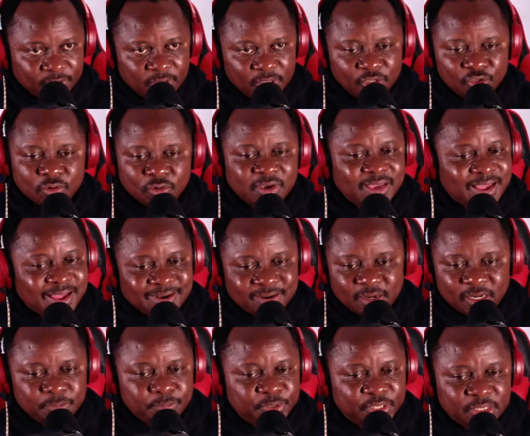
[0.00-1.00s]
you
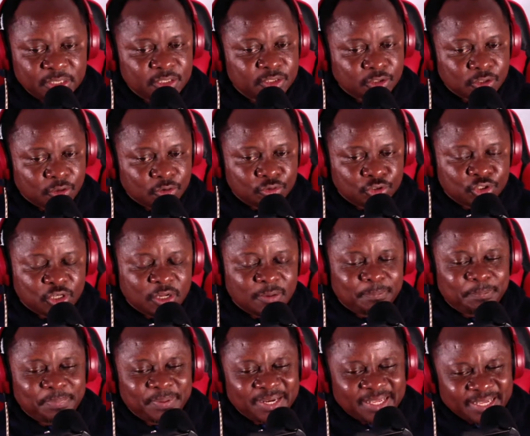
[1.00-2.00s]
cannot be the solution,
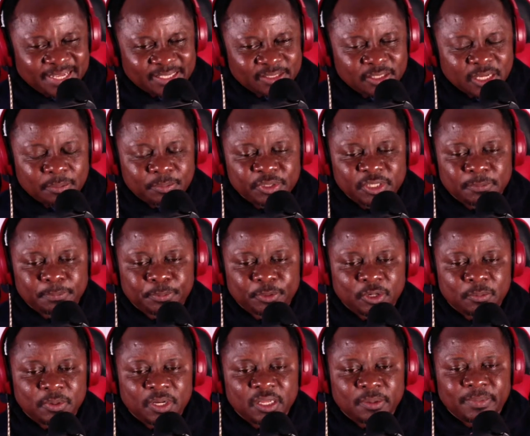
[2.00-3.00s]
please don't be the
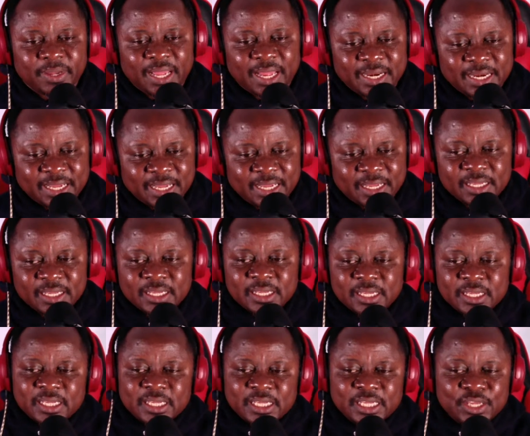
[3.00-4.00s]
problem. And
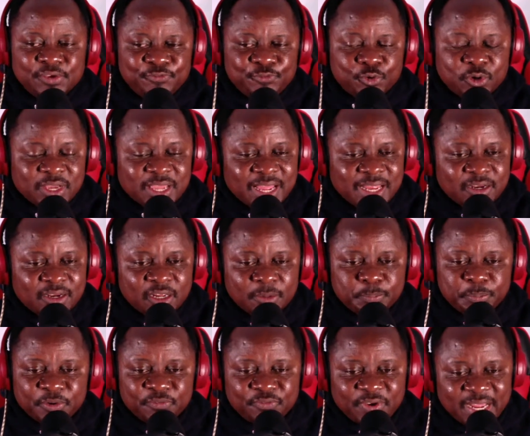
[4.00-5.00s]
if you cannot
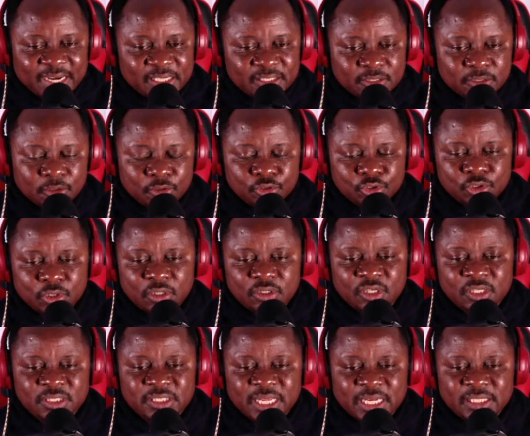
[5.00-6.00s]
provide a solution,
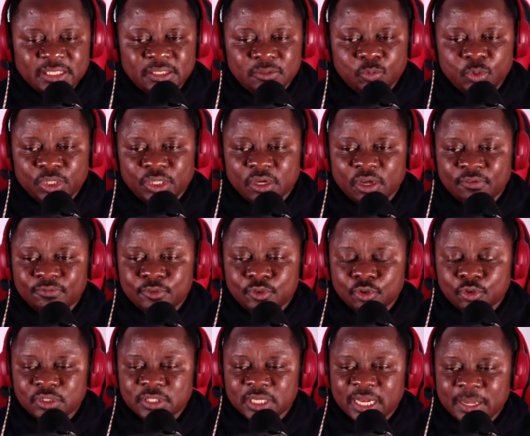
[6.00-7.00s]
don't stand in the way of
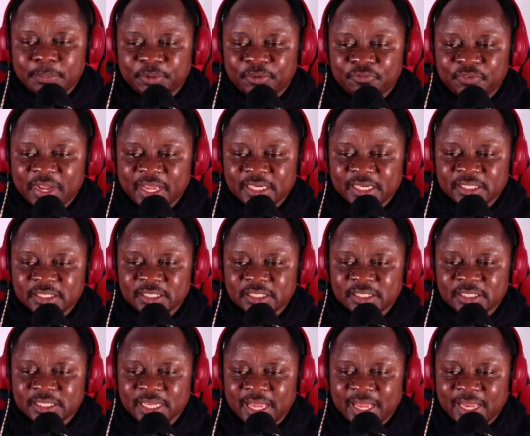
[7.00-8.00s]
those that are providing
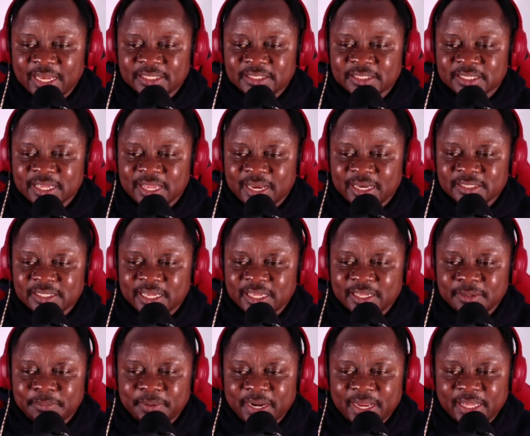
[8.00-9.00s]
it. And Kalajaye
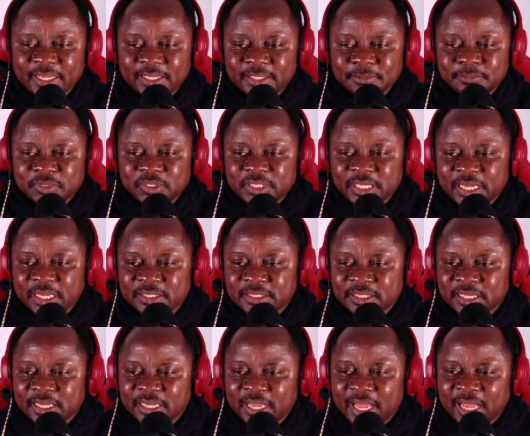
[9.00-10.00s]
Ibrahim says
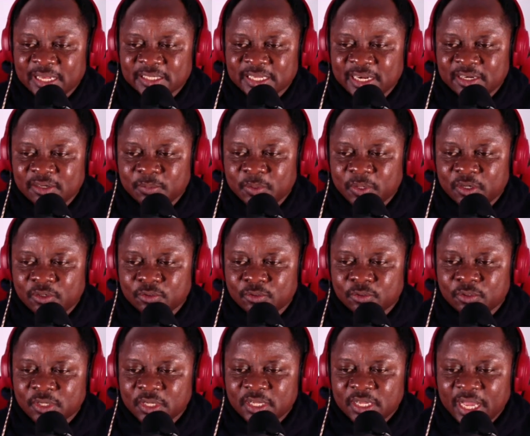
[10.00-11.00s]
at
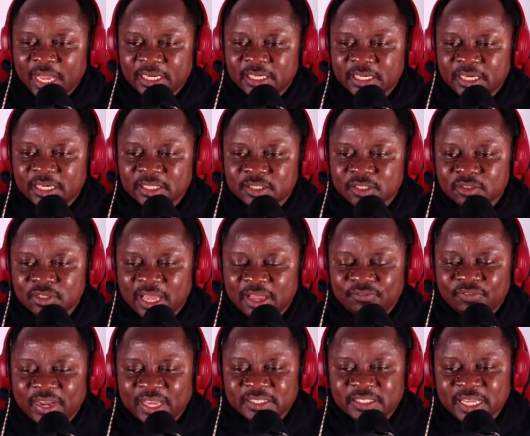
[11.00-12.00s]
Erimaru, and they listen to
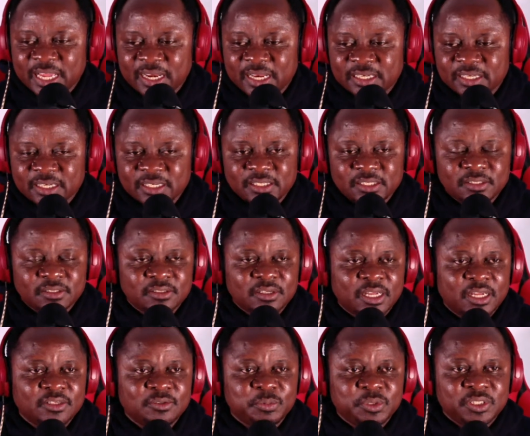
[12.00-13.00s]
advice silently. Nah,
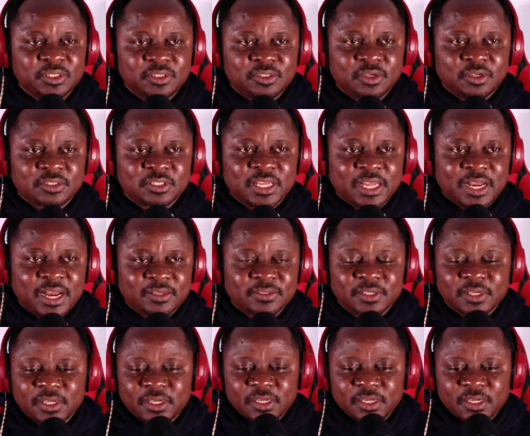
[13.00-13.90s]
you be idiots. Get out.